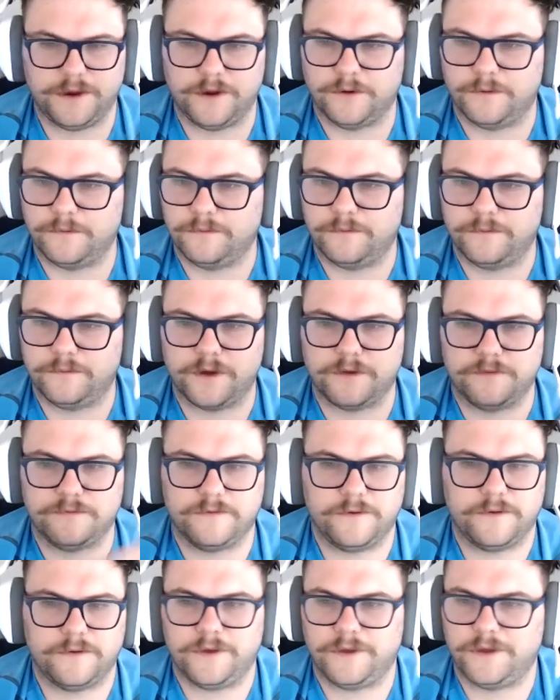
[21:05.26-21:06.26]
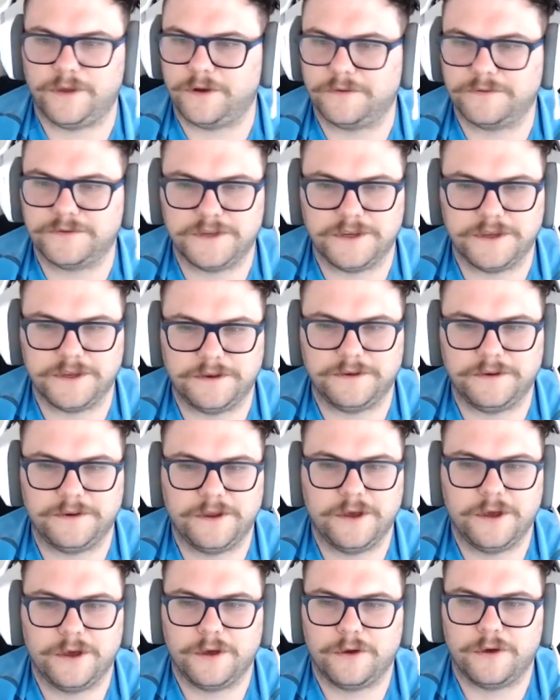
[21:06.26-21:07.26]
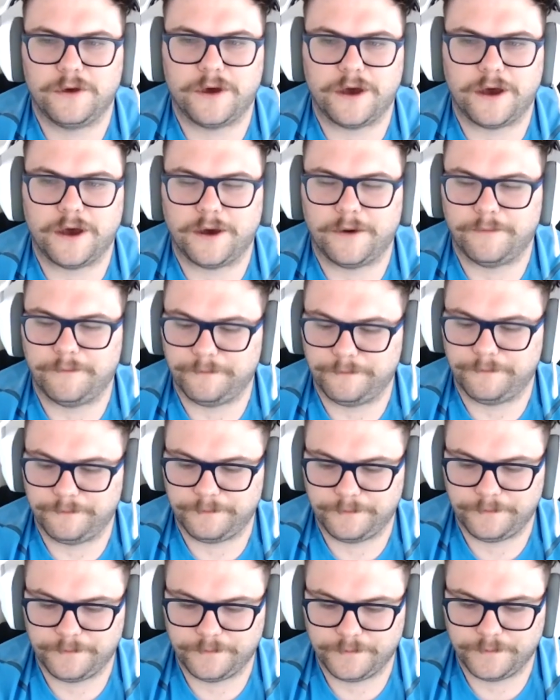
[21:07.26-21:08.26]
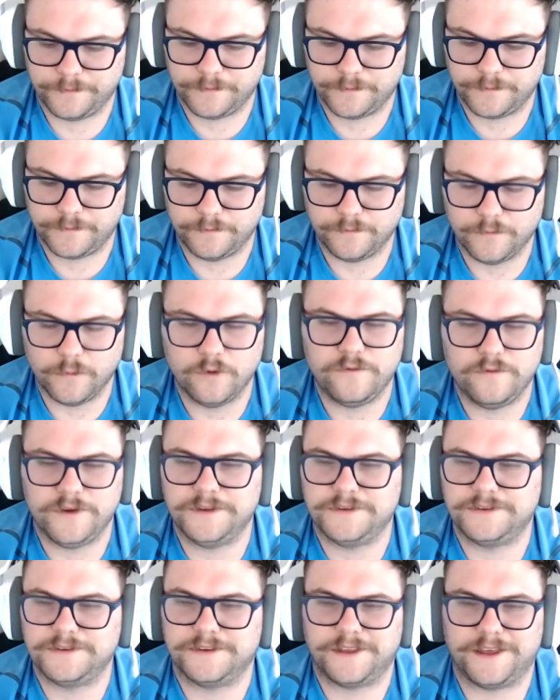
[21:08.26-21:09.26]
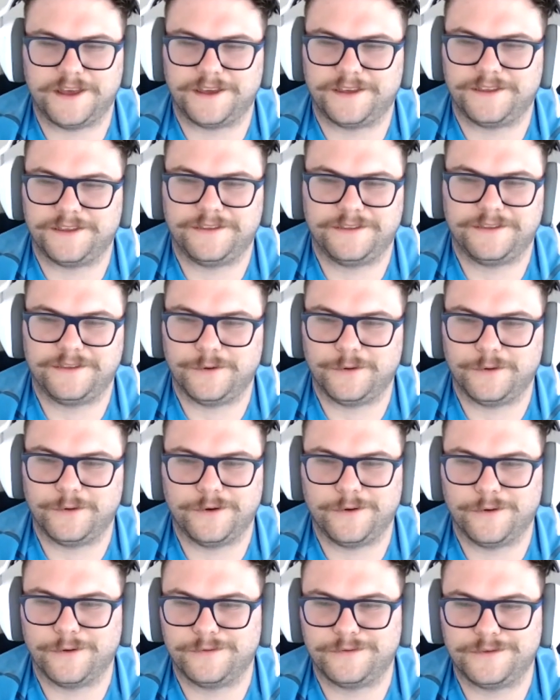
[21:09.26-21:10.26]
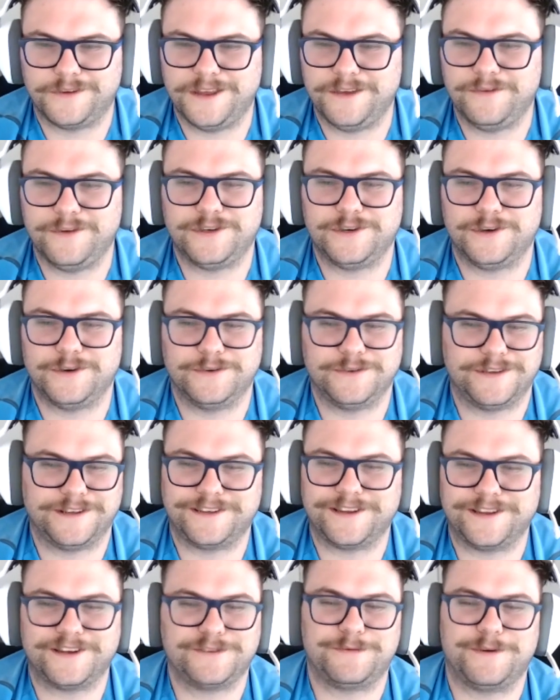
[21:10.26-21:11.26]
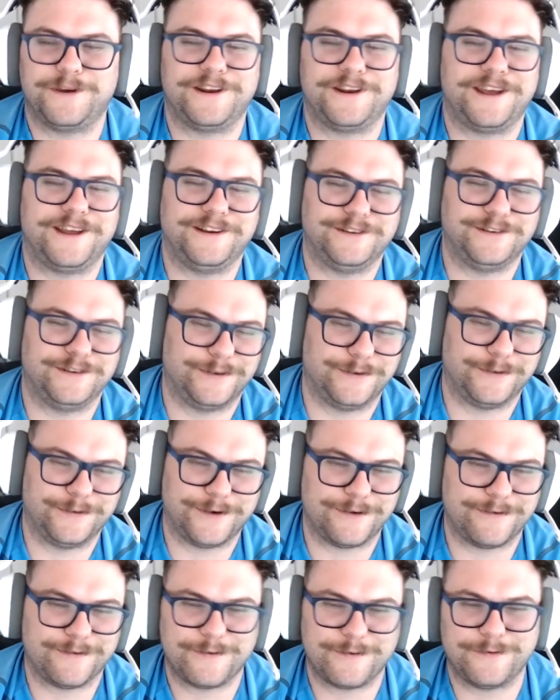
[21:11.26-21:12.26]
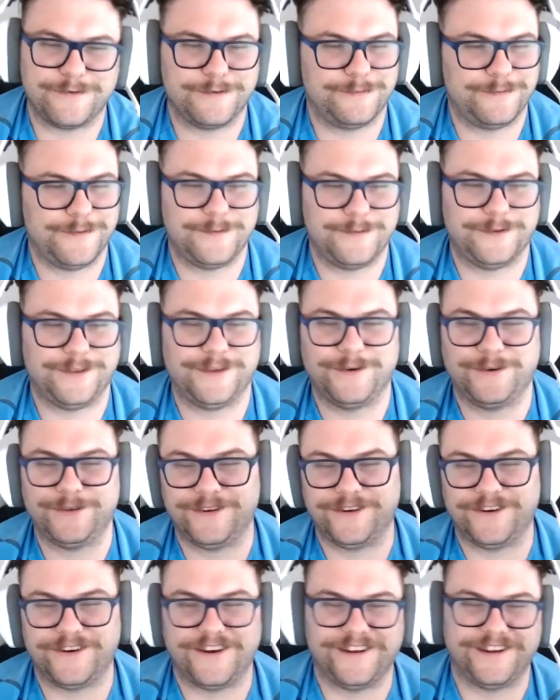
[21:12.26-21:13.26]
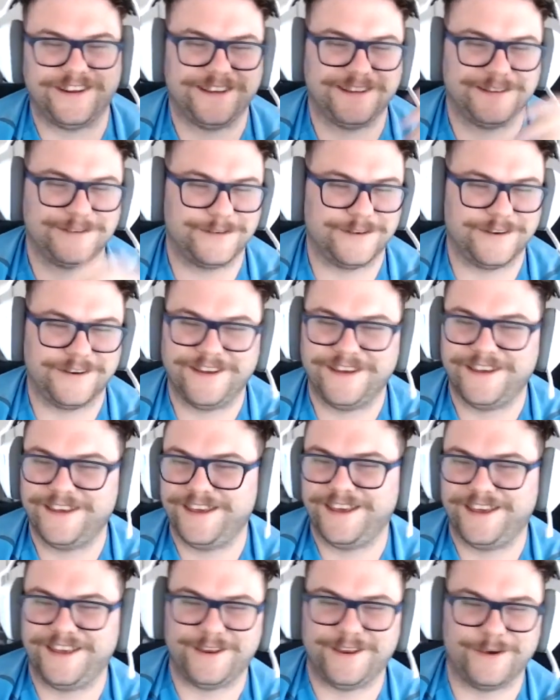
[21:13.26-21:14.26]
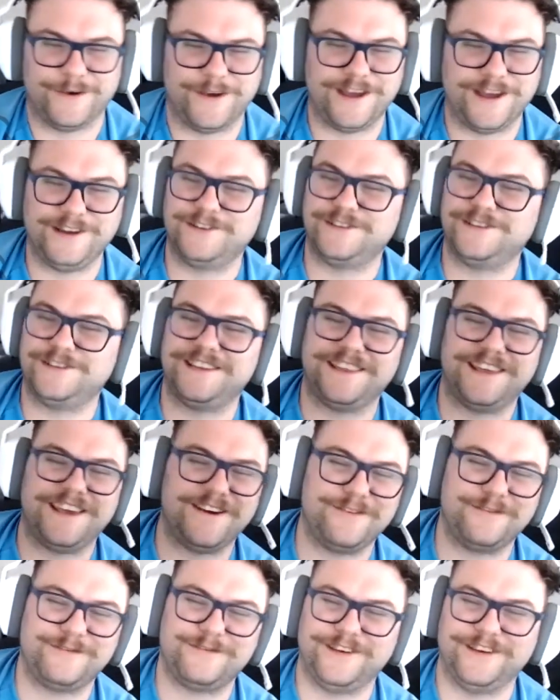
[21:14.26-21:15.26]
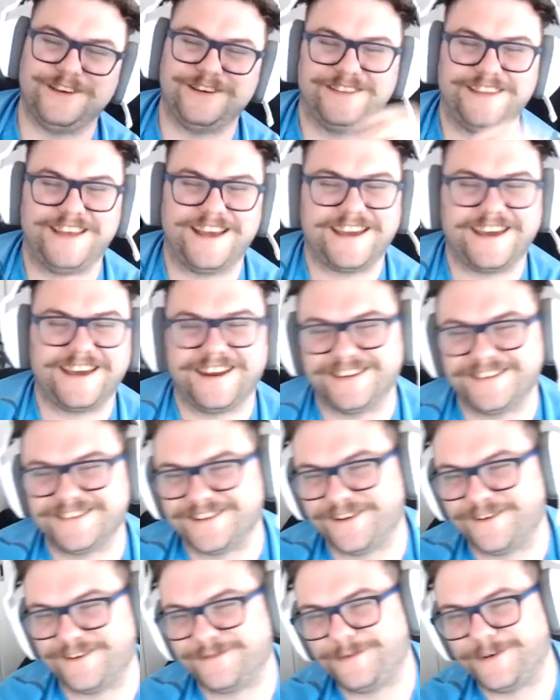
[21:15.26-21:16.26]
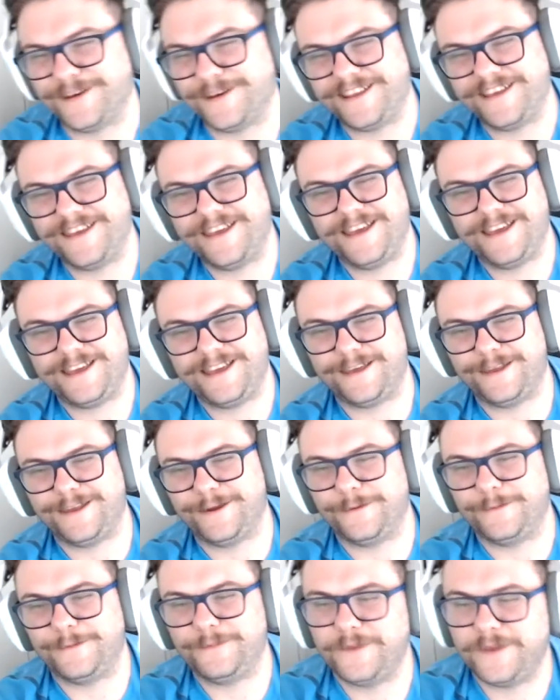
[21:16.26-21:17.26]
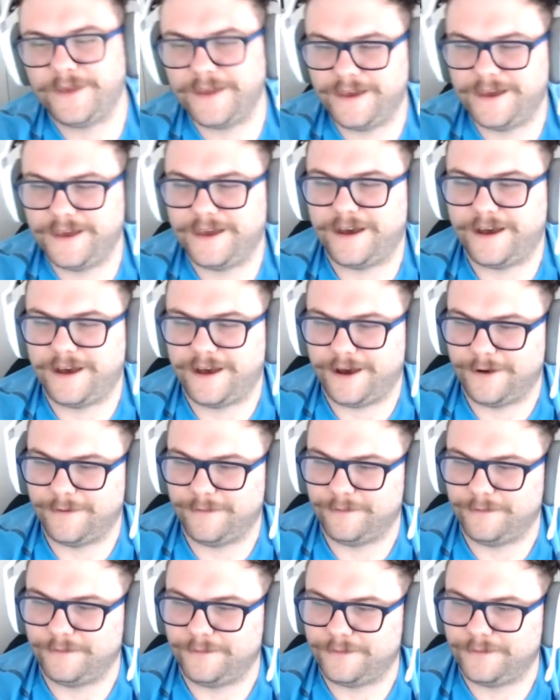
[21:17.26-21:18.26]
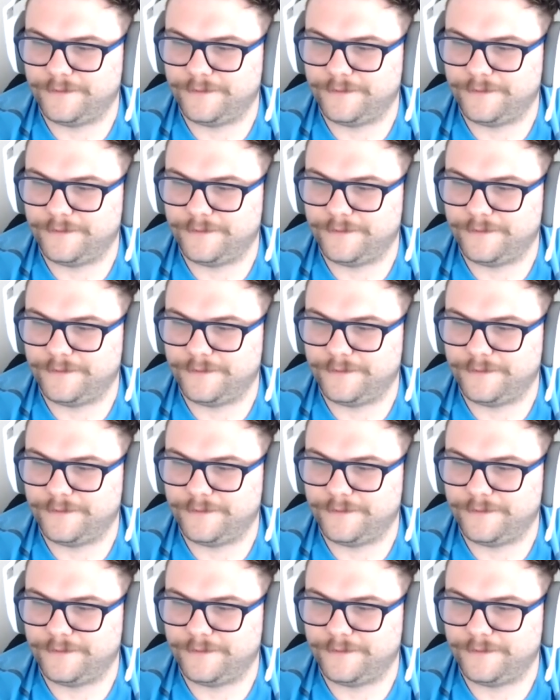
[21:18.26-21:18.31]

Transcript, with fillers: know you know I've seen um movies like or, or TV shows like Touched by an Angel or whatever for people in the older audience or you know, angels in the outfield, that kind of stuff. But, you know, um,